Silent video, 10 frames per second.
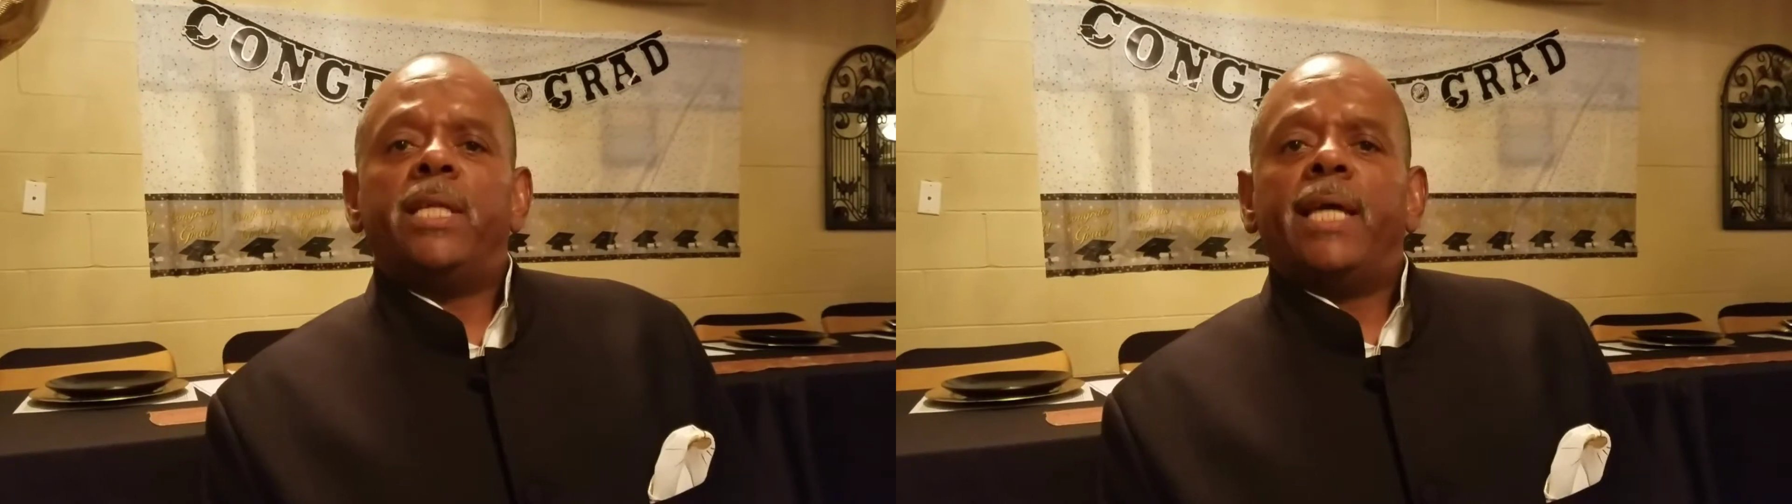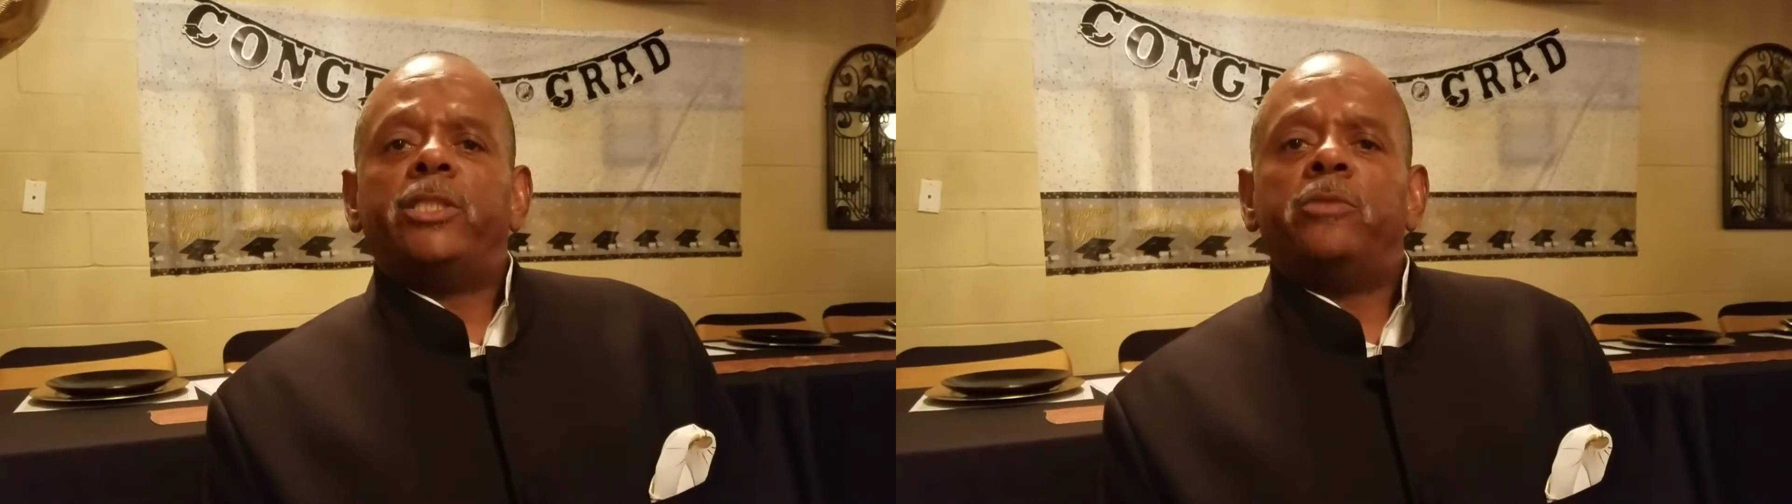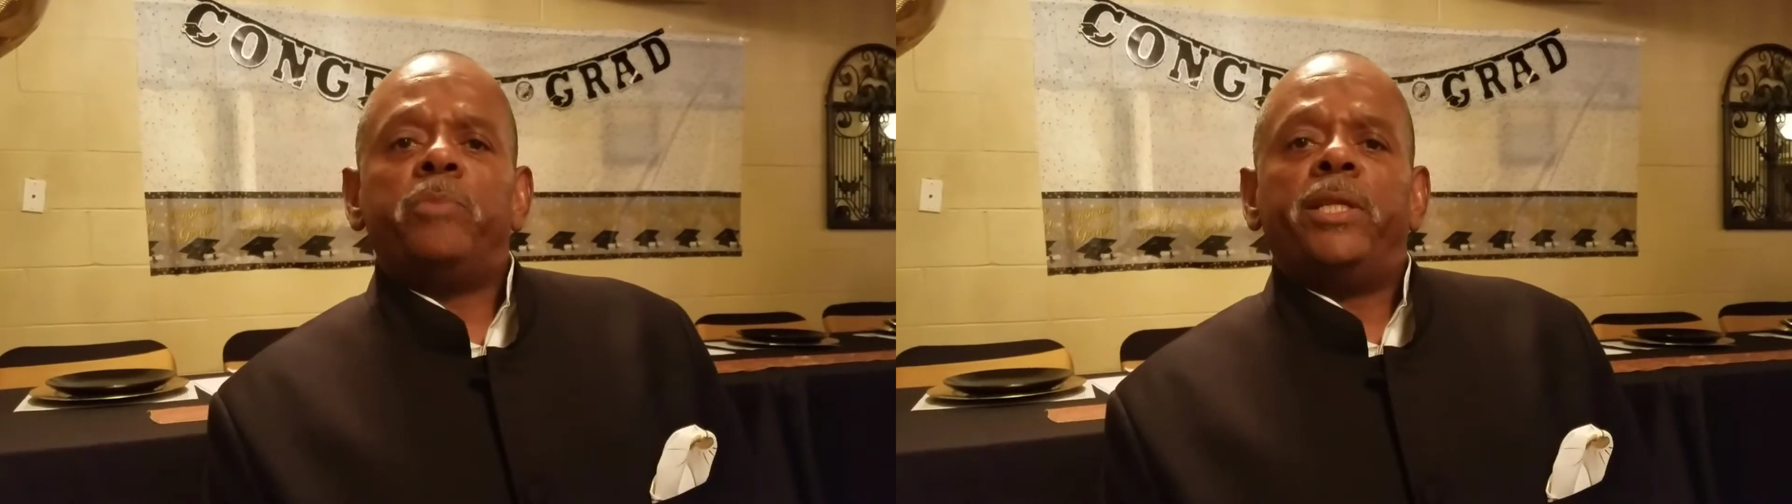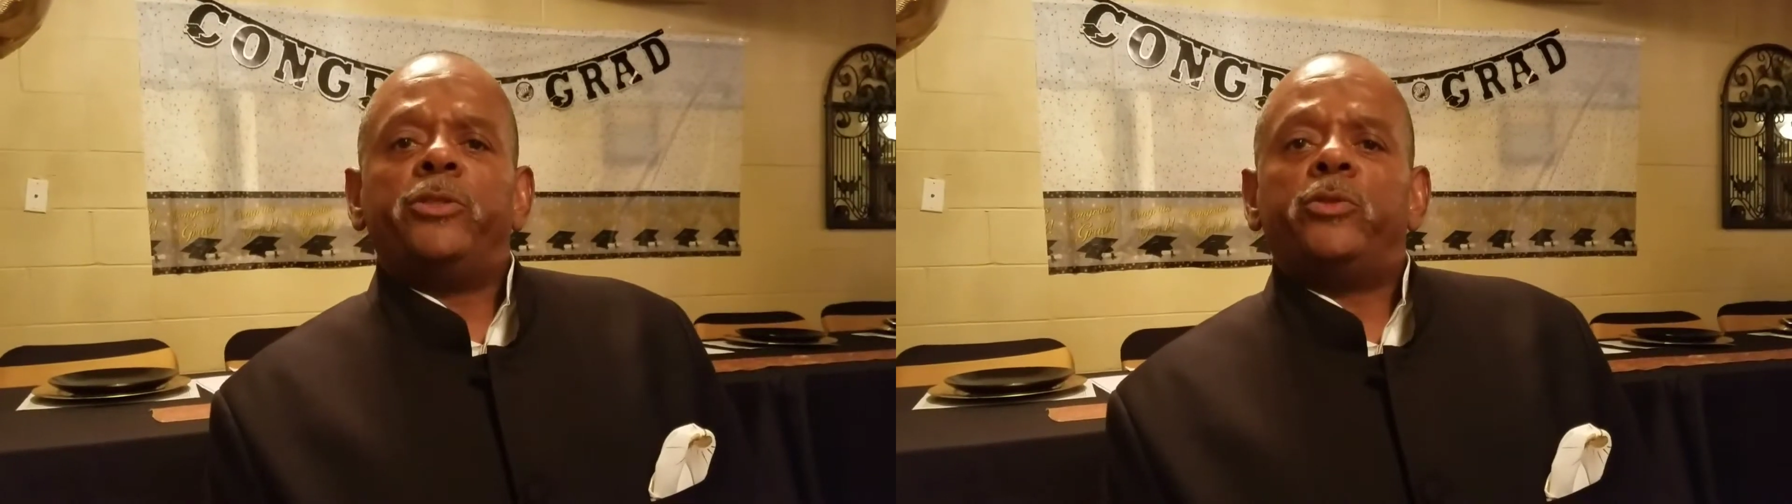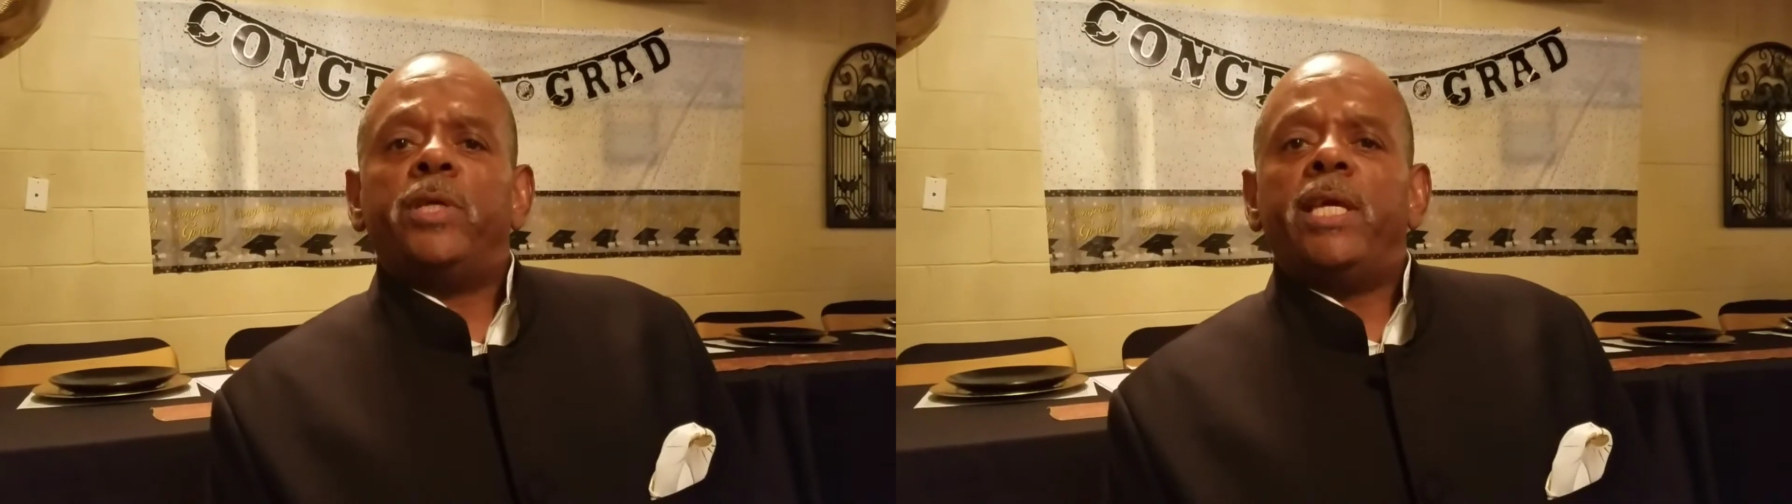Connection
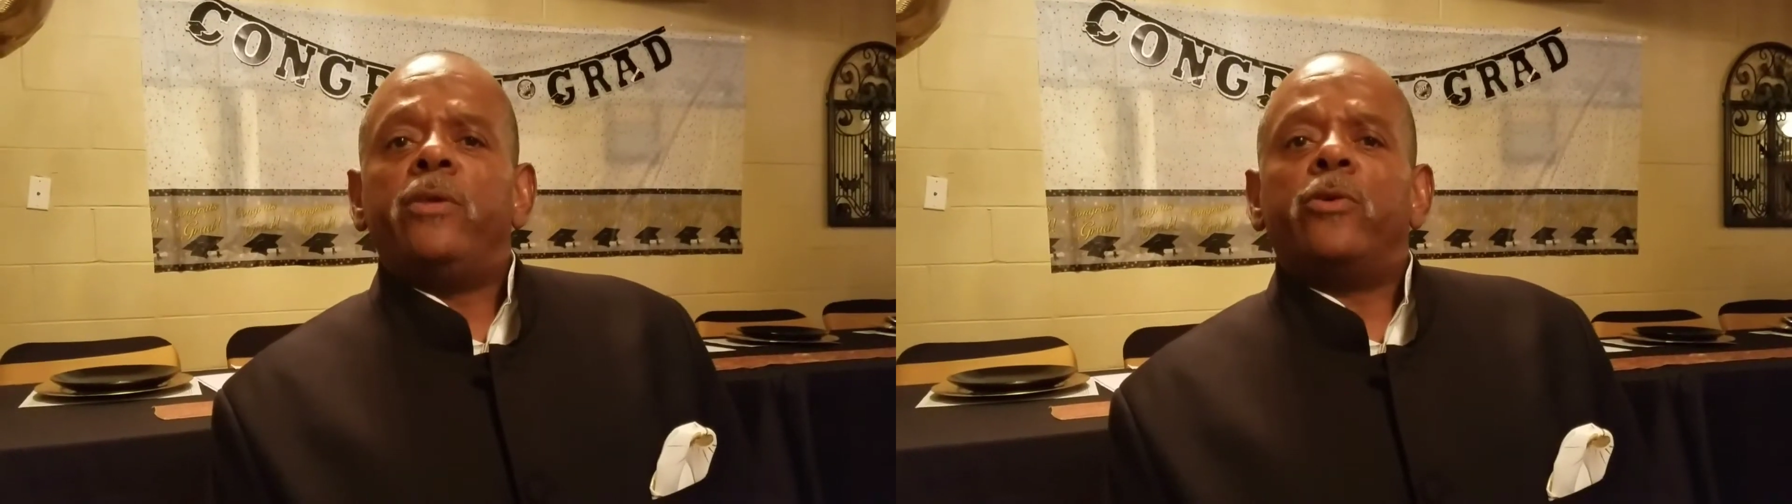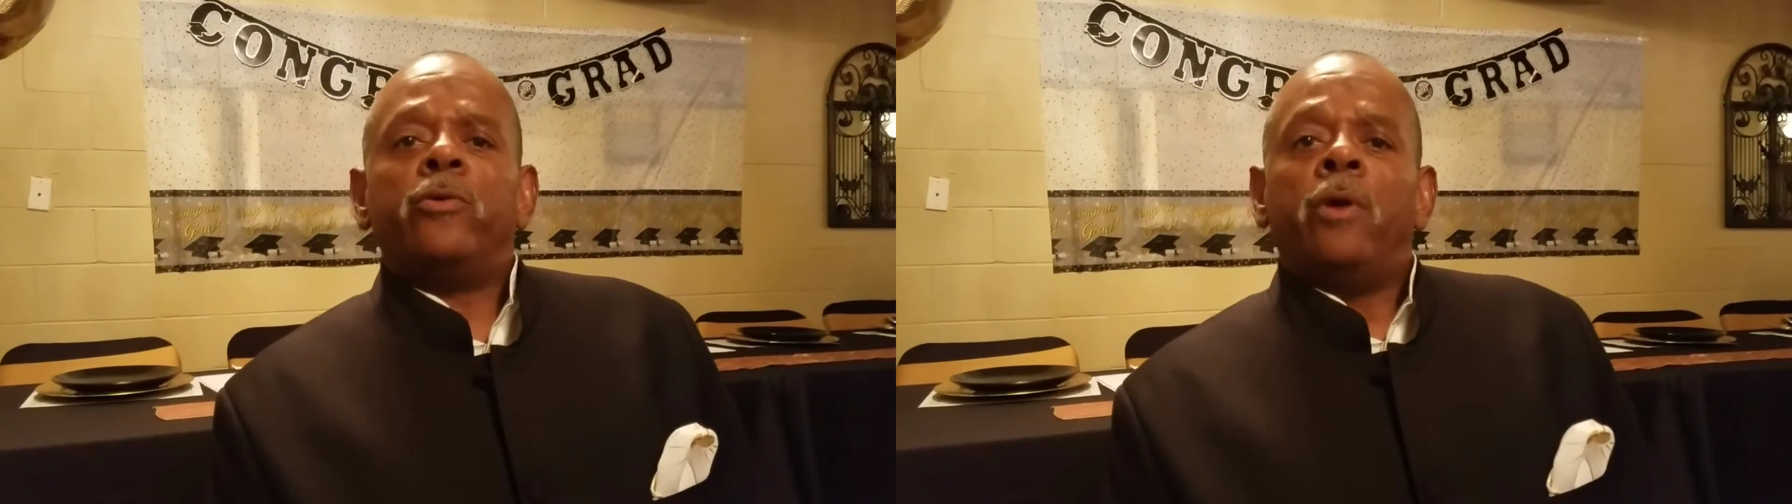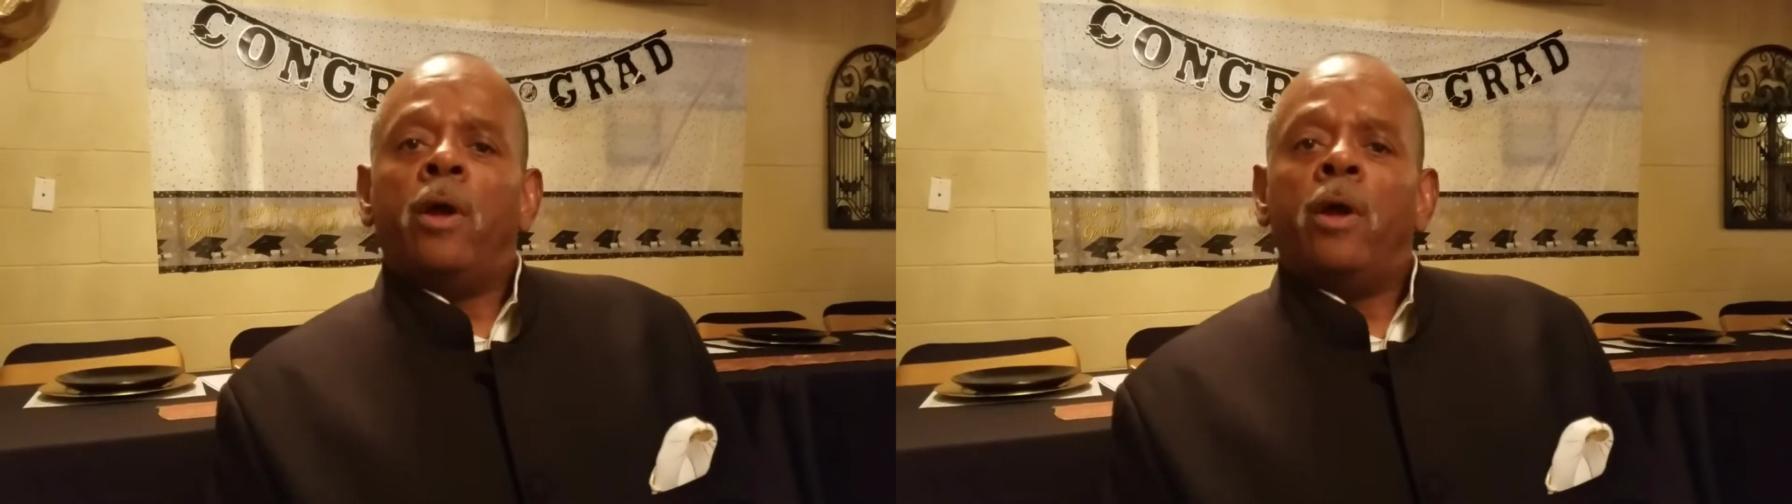Ministry, either